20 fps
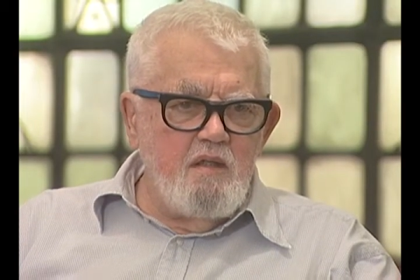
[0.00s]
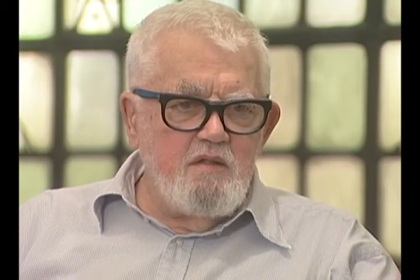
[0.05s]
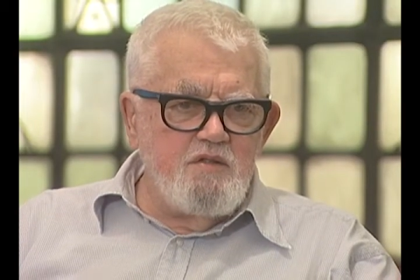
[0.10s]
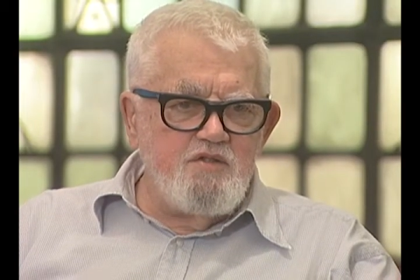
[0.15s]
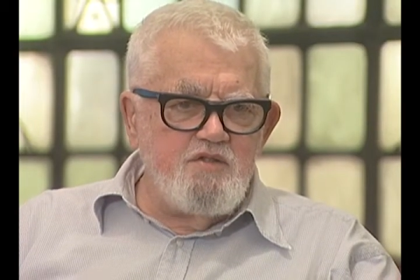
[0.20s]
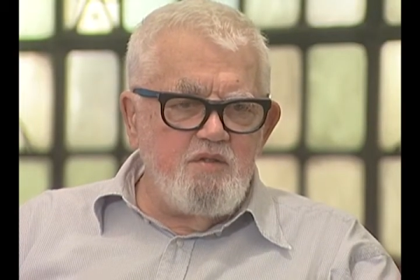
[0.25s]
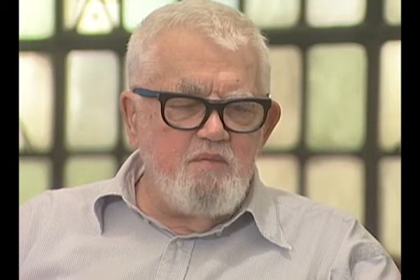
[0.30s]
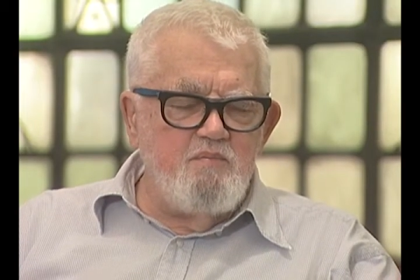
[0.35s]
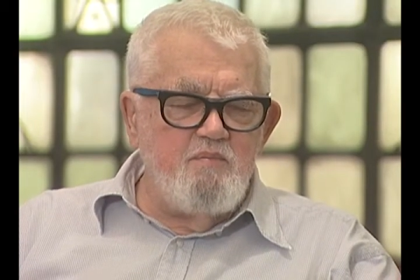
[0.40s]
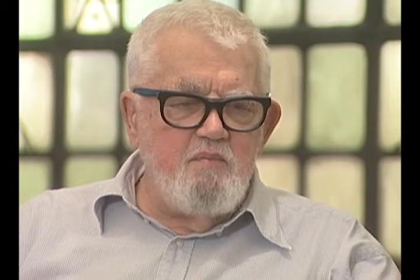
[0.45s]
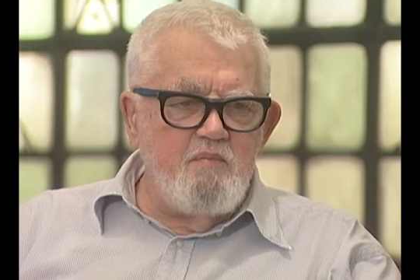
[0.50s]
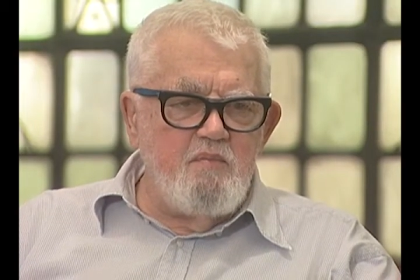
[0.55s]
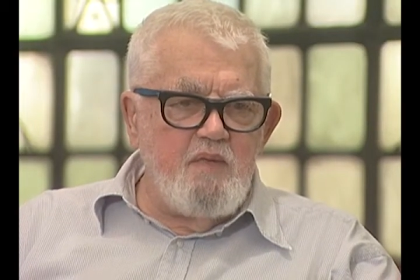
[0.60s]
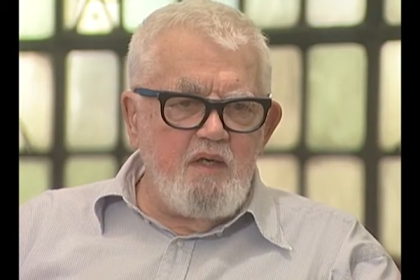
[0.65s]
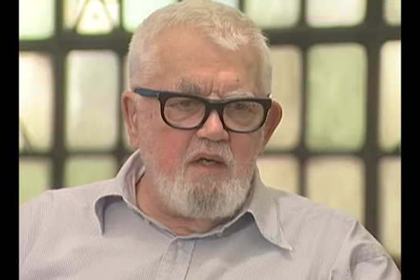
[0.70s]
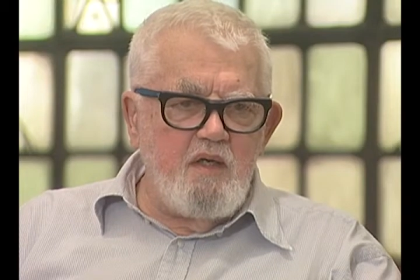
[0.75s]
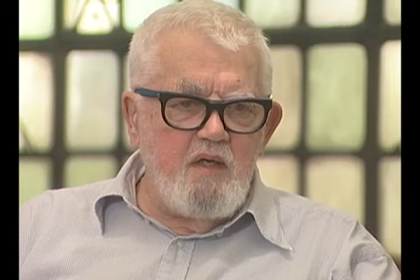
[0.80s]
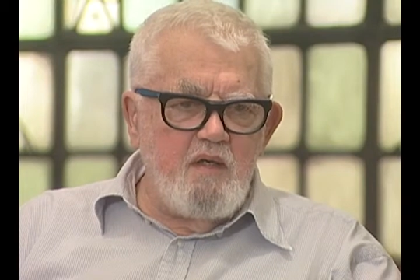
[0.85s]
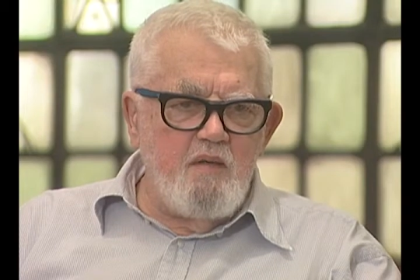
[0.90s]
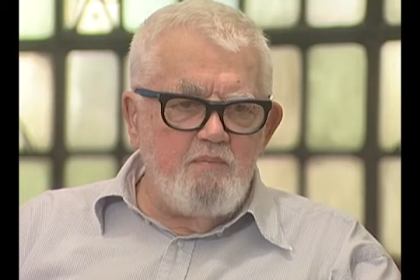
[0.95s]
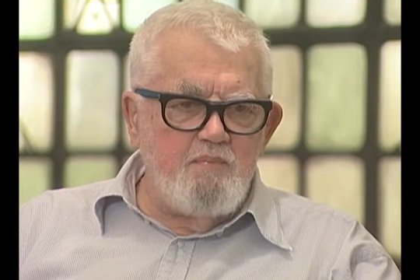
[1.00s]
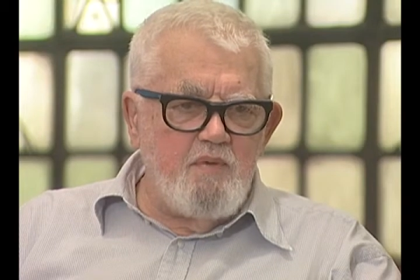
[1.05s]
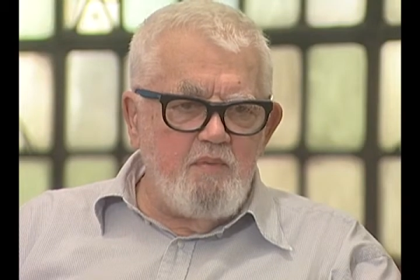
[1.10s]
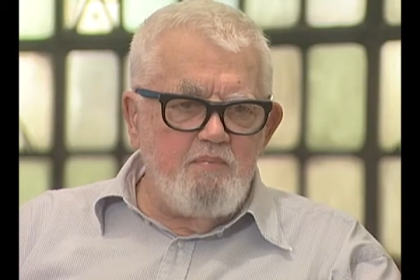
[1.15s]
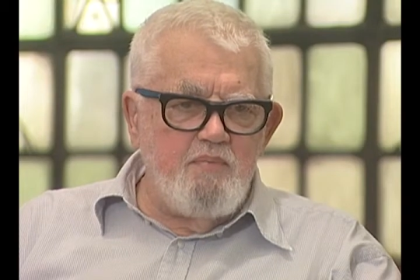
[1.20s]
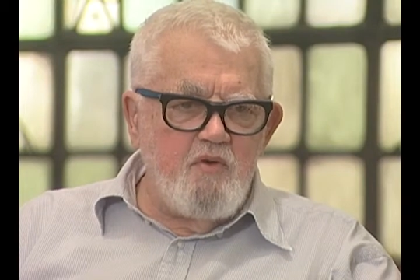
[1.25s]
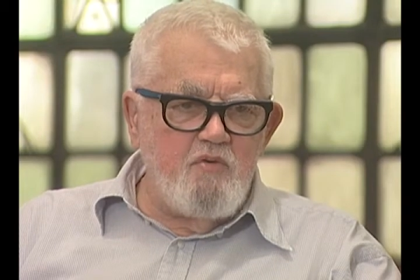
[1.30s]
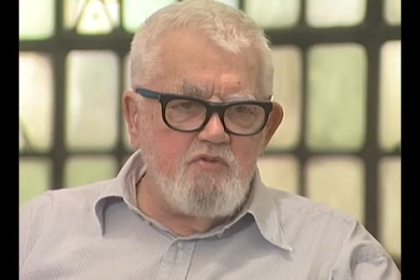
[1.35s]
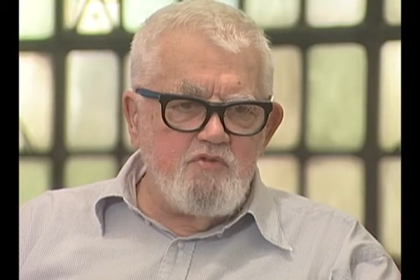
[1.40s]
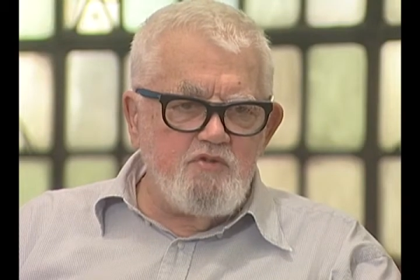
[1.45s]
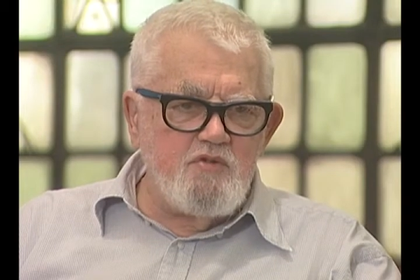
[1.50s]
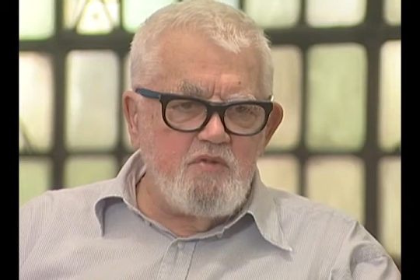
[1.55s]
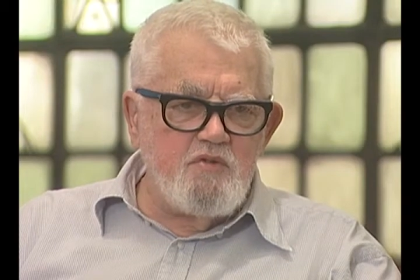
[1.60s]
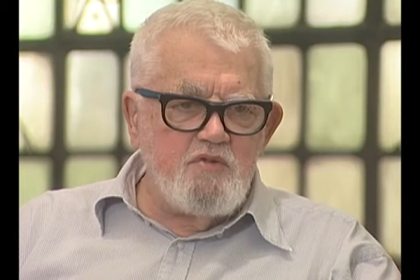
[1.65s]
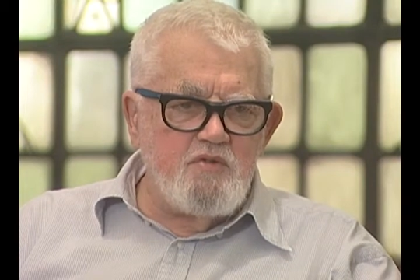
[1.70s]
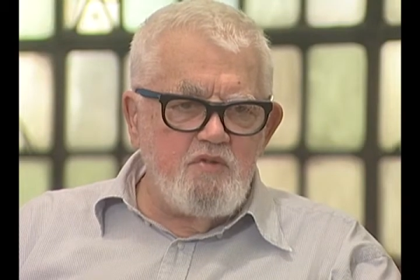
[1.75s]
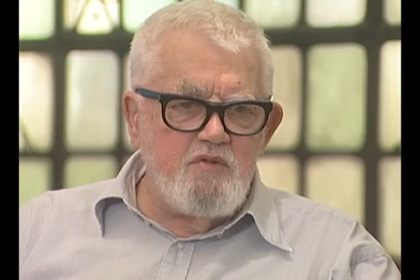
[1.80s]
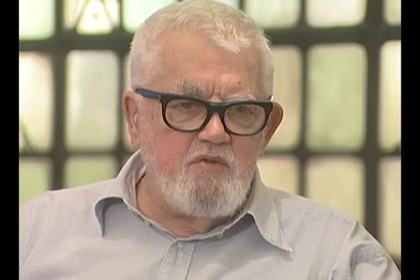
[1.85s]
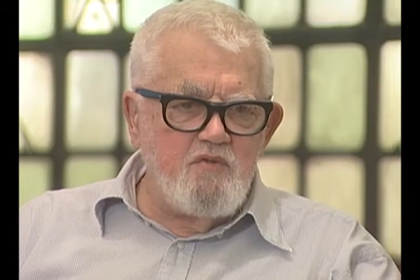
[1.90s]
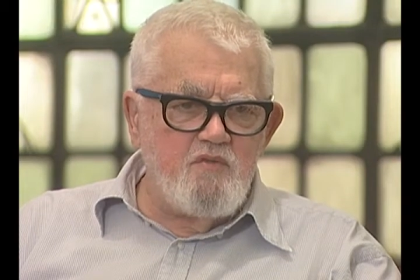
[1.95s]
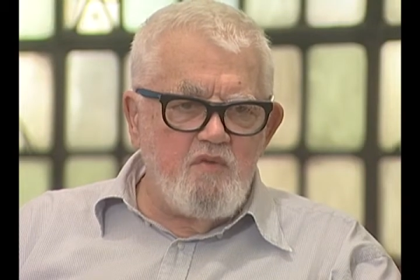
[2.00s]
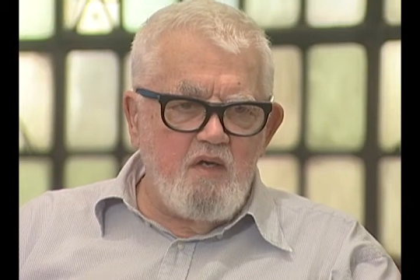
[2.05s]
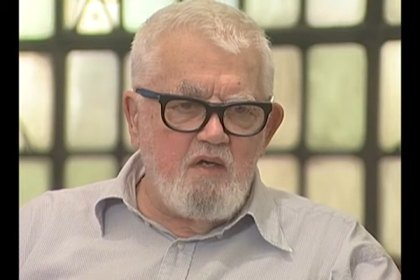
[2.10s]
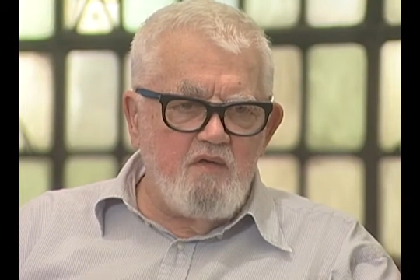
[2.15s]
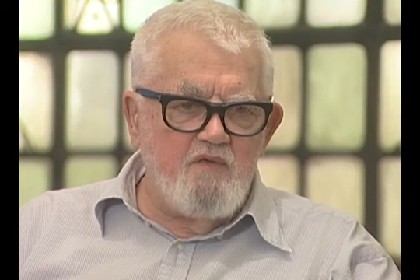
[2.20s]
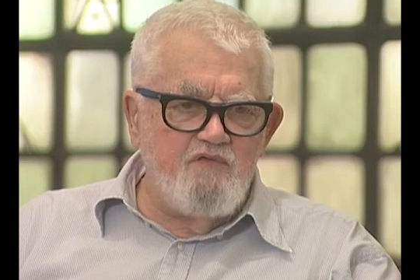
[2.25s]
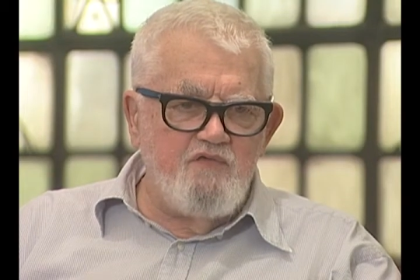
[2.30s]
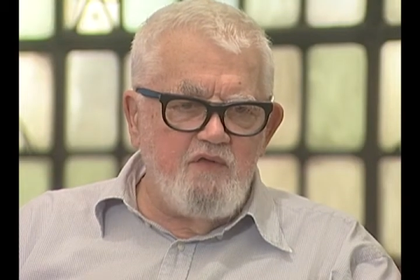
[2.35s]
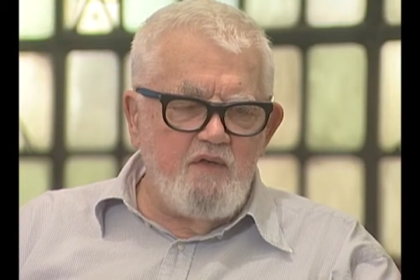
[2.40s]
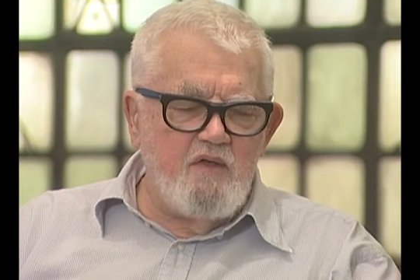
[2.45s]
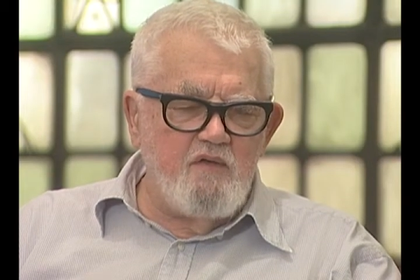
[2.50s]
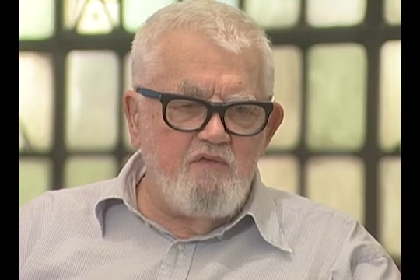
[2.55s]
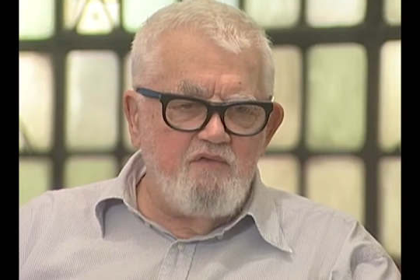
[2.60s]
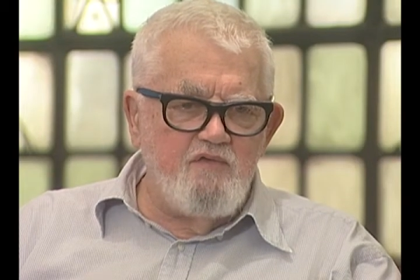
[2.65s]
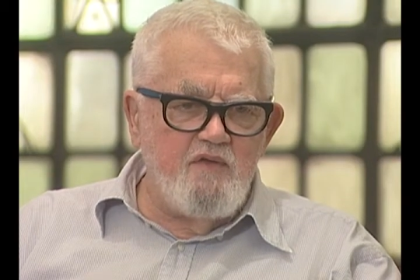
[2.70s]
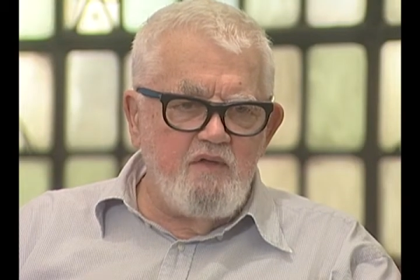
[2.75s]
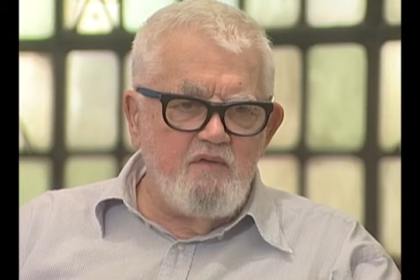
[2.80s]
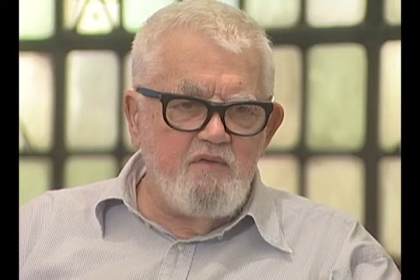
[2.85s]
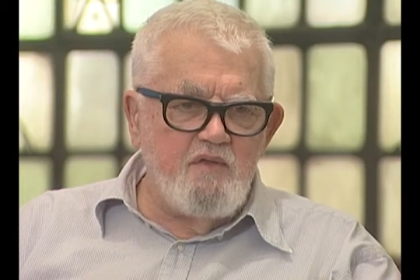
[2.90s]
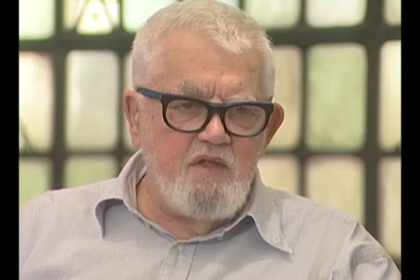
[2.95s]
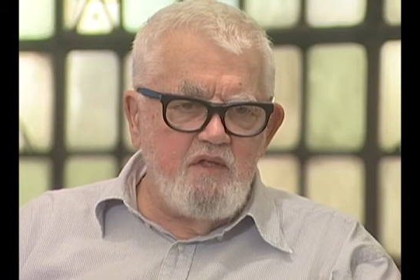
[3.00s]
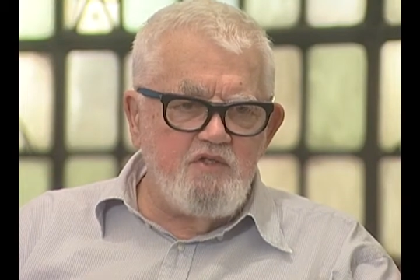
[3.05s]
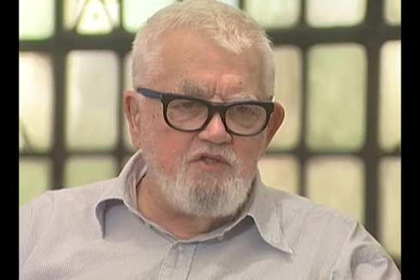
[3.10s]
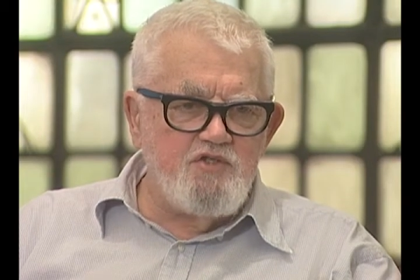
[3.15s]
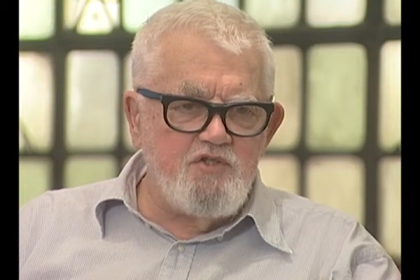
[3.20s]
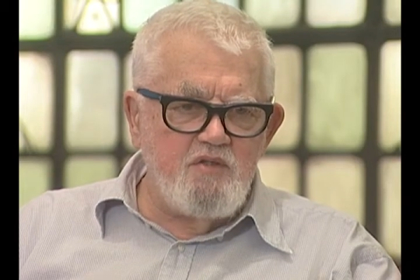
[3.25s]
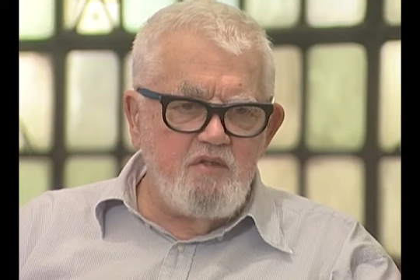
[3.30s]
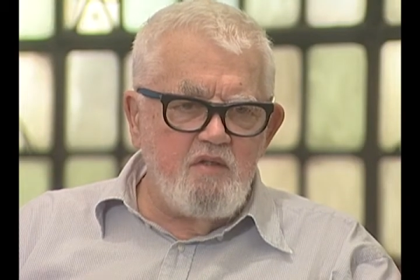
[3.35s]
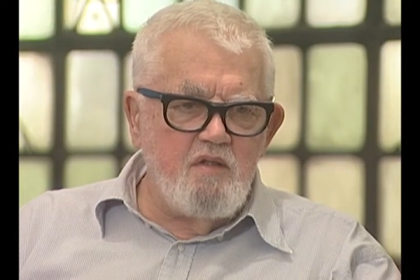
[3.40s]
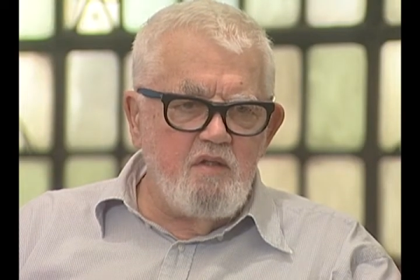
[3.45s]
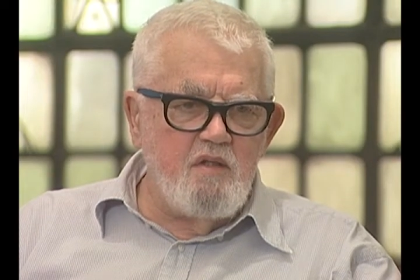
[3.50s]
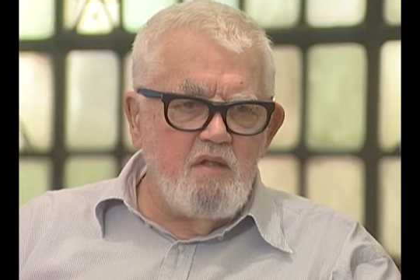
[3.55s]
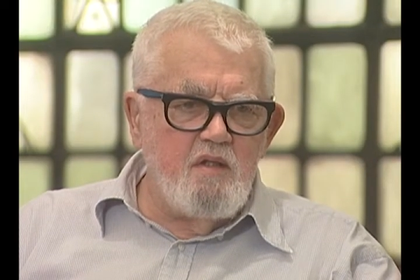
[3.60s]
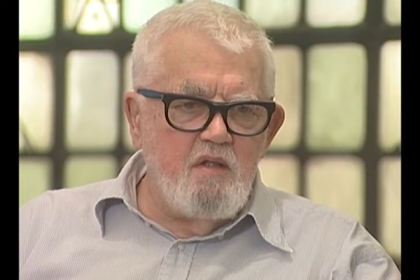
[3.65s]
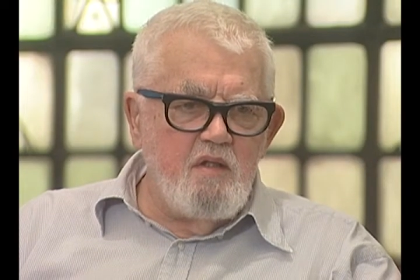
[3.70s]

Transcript: submitting a proposal to the Rockefeller Foundation